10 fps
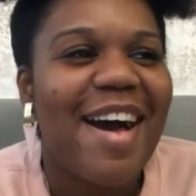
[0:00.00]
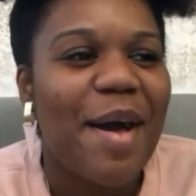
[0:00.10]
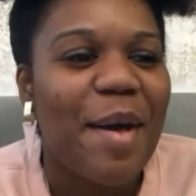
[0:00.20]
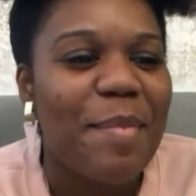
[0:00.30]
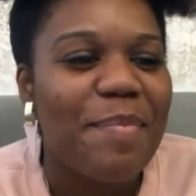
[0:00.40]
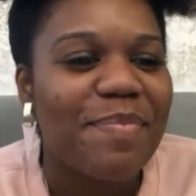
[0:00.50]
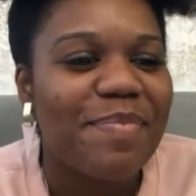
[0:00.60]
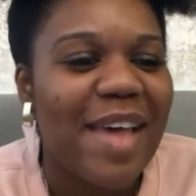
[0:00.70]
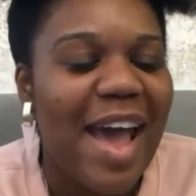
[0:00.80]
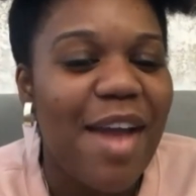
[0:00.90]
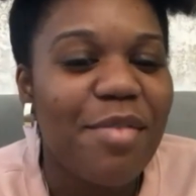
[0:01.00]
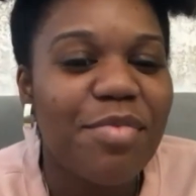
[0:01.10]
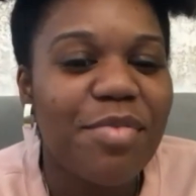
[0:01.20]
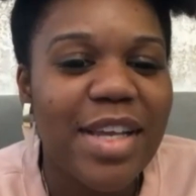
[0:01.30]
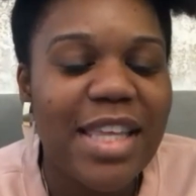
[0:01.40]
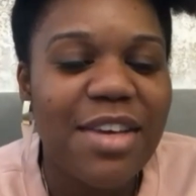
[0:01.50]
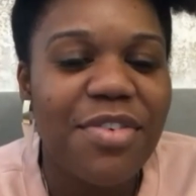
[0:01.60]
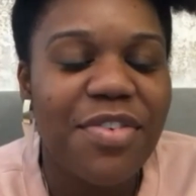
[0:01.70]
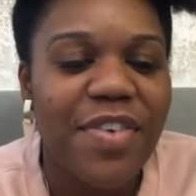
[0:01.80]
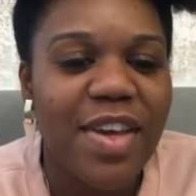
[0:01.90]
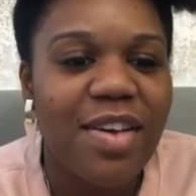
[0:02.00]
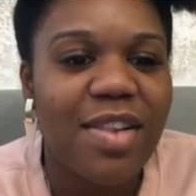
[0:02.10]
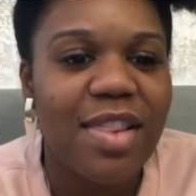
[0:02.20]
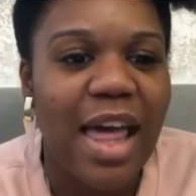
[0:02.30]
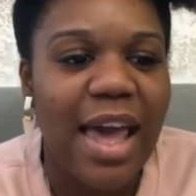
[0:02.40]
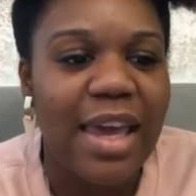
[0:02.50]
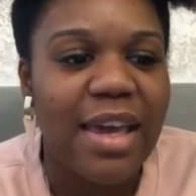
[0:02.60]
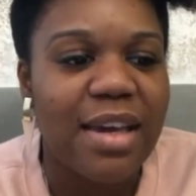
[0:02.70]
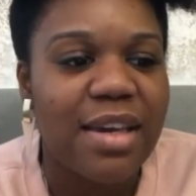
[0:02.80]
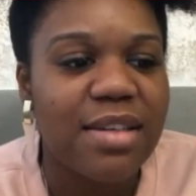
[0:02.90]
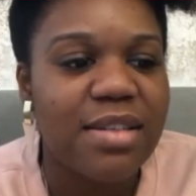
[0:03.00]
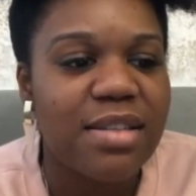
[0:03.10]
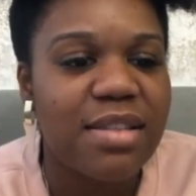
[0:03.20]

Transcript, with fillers: um, I really feel like